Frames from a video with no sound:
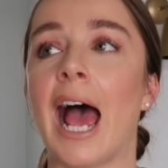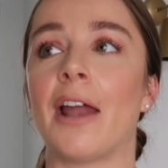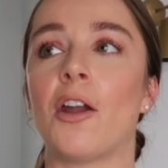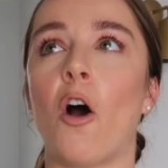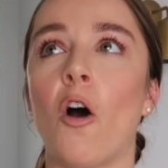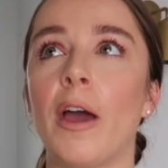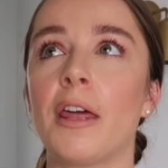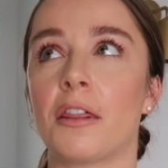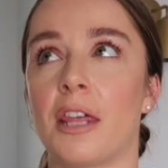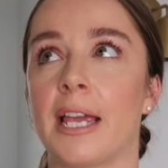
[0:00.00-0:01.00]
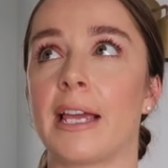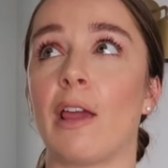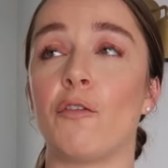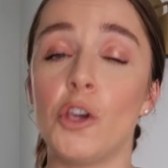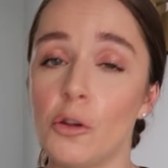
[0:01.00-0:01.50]
and I think
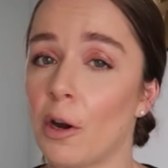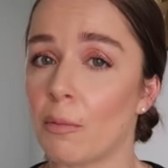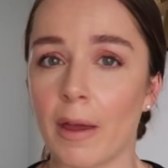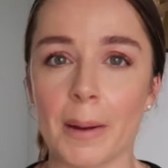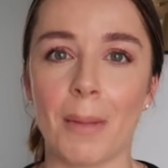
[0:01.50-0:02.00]
if you don't like